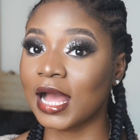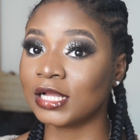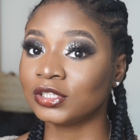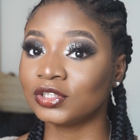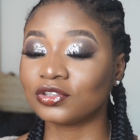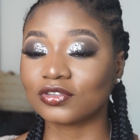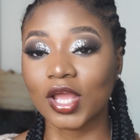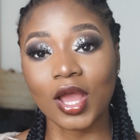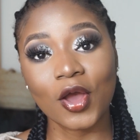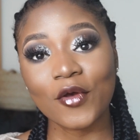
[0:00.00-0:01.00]
and
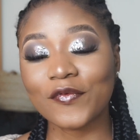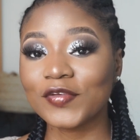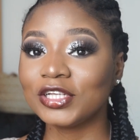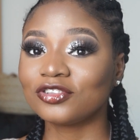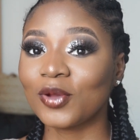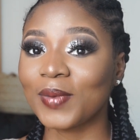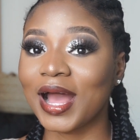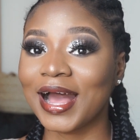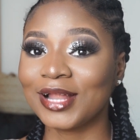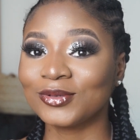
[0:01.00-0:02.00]
finish up
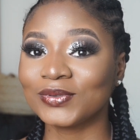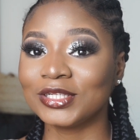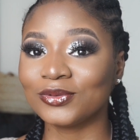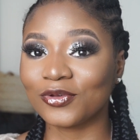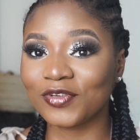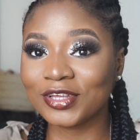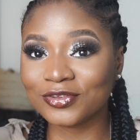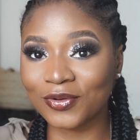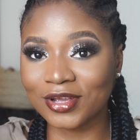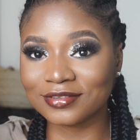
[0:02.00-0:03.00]
our Halloween look.
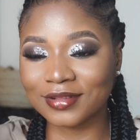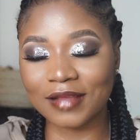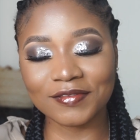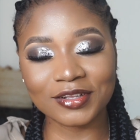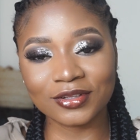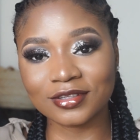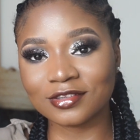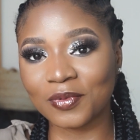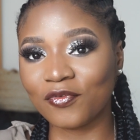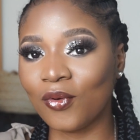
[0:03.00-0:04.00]
Fingers crossed, I've never done
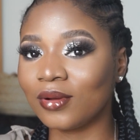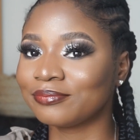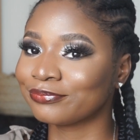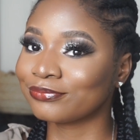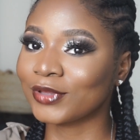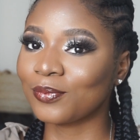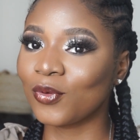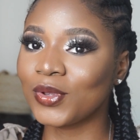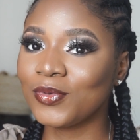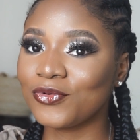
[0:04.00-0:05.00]
this before,
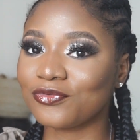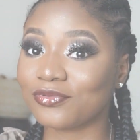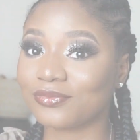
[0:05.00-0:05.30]
but we move.